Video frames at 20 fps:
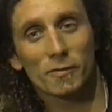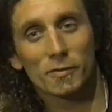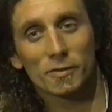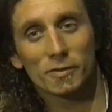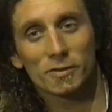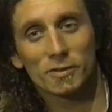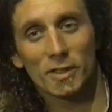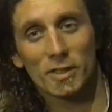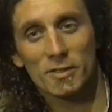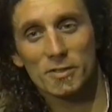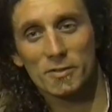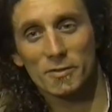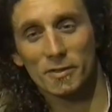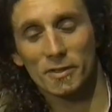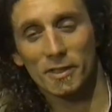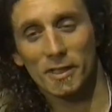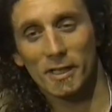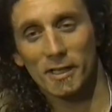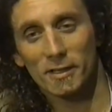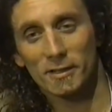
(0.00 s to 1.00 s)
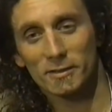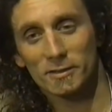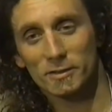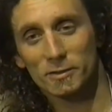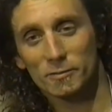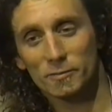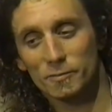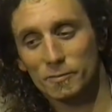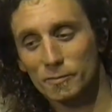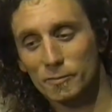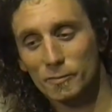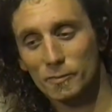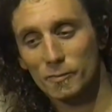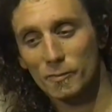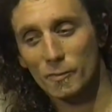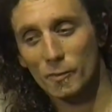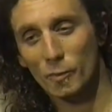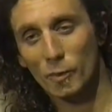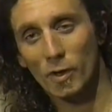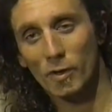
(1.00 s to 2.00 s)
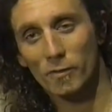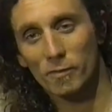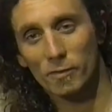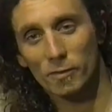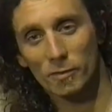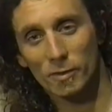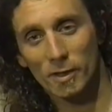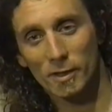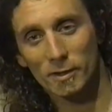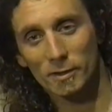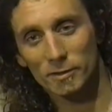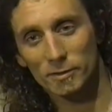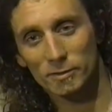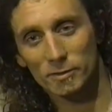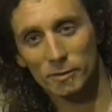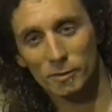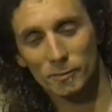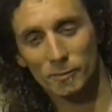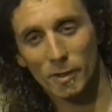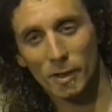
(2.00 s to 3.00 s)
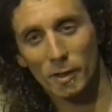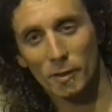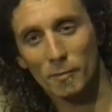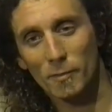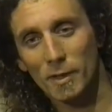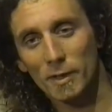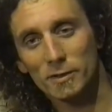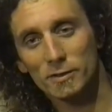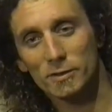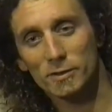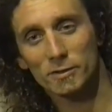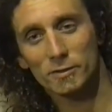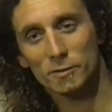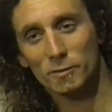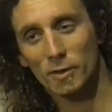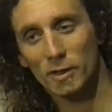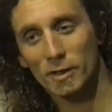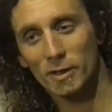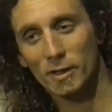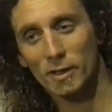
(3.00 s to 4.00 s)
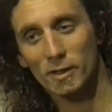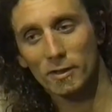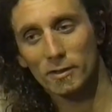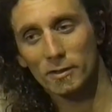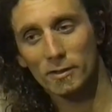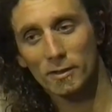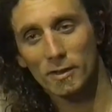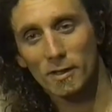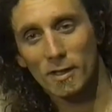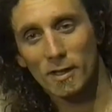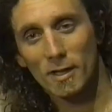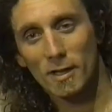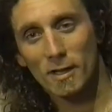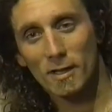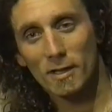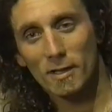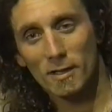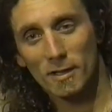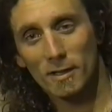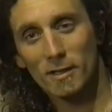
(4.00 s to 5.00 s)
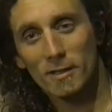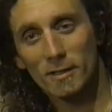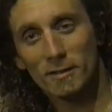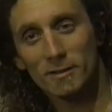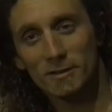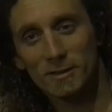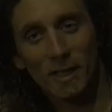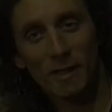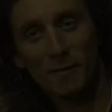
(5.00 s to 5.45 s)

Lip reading: In part thanks to being seen on Steve Jones, Chrome Hearts became particularly popular within the rock